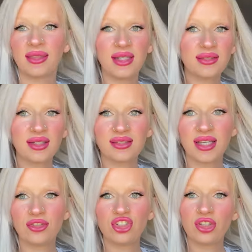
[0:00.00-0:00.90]
These
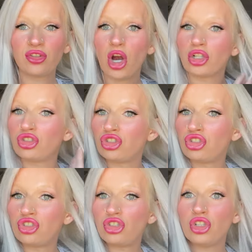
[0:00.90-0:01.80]
extensions are
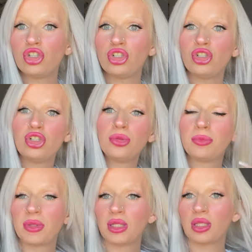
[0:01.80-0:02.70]

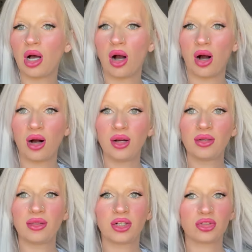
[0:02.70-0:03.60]
super
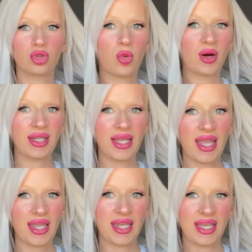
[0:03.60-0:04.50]
long. They're
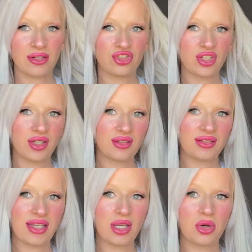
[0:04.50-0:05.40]
28 inches.
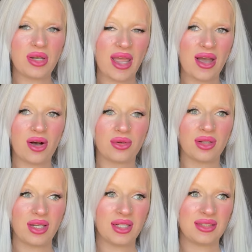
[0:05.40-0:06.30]
They go down
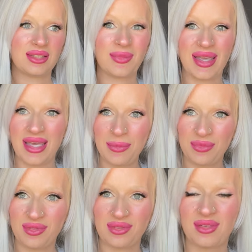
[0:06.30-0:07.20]
to my
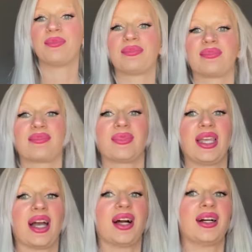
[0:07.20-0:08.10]
hips.
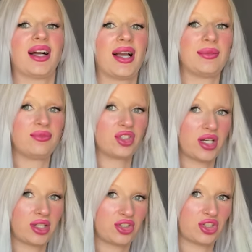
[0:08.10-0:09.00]
Yeah, I'm
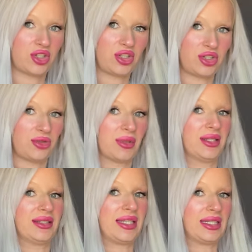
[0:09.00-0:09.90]
trying to show you,
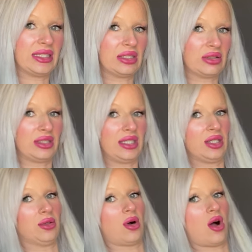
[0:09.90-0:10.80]
but they literally
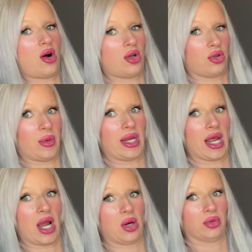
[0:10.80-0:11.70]
go all the way
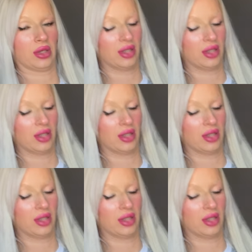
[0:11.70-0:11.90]
down.